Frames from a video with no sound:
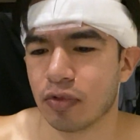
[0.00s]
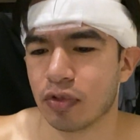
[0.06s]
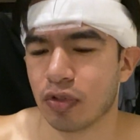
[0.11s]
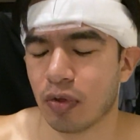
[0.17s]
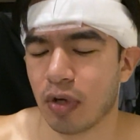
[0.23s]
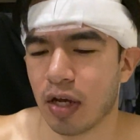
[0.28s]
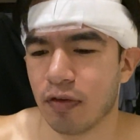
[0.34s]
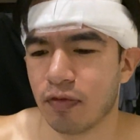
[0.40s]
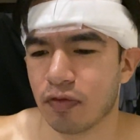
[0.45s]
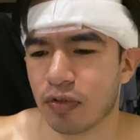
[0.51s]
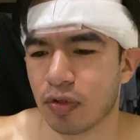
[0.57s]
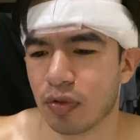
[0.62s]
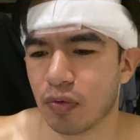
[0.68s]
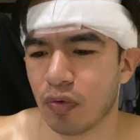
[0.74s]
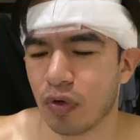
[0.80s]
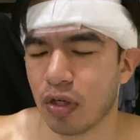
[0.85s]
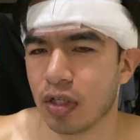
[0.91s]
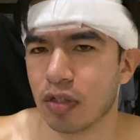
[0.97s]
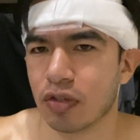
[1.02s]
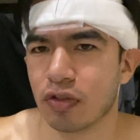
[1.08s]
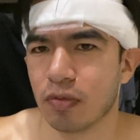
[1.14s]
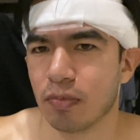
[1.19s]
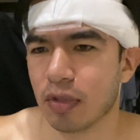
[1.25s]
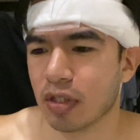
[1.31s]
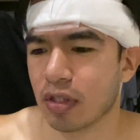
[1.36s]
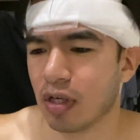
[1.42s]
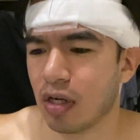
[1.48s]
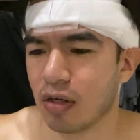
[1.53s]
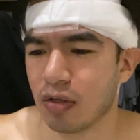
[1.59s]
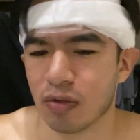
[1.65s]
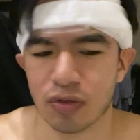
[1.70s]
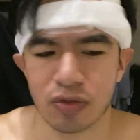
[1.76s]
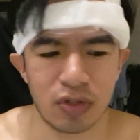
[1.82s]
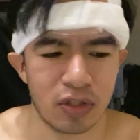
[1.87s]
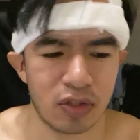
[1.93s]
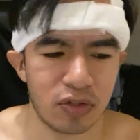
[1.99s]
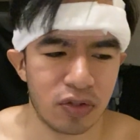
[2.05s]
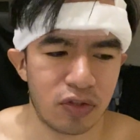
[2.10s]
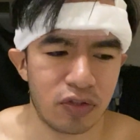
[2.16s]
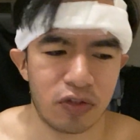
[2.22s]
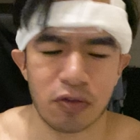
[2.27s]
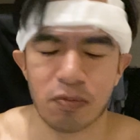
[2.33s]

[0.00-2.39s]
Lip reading: So after running to McDonald's and just